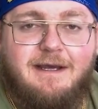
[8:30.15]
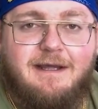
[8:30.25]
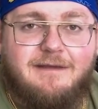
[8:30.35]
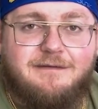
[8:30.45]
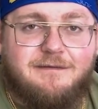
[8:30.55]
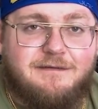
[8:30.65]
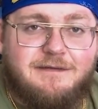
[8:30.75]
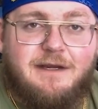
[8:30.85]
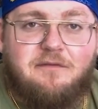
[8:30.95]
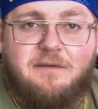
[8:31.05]
And so it's
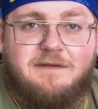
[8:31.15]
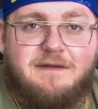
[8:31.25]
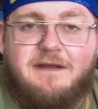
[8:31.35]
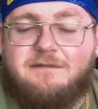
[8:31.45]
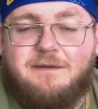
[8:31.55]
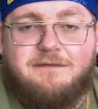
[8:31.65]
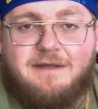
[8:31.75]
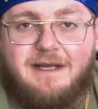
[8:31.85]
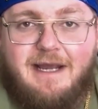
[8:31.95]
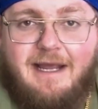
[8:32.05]
the government's nice way of
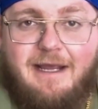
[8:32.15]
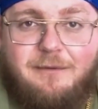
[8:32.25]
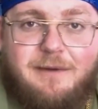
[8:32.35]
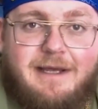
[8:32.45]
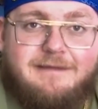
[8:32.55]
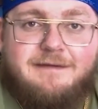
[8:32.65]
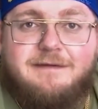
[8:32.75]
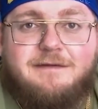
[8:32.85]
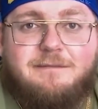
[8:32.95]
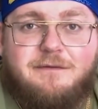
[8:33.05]
saying, hey, we
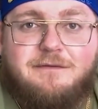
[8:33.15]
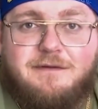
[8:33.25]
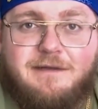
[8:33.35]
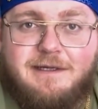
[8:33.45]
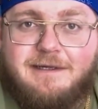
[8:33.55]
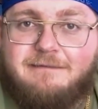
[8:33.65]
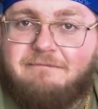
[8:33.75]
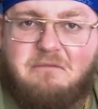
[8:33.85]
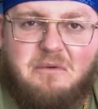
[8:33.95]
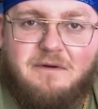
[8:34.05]
accidentally exposed you to
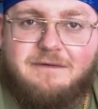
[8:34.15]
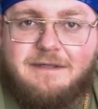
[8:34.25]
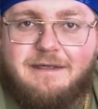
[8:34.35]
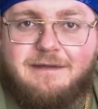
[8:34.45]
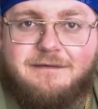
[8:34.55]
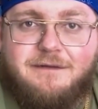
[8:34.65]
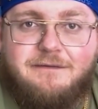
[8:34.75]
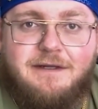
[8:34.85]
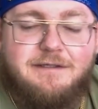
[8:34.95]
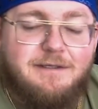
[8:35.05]
like the world's deadliest
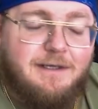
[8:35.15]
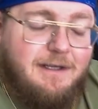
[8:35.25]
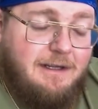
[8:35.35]
nerve agent.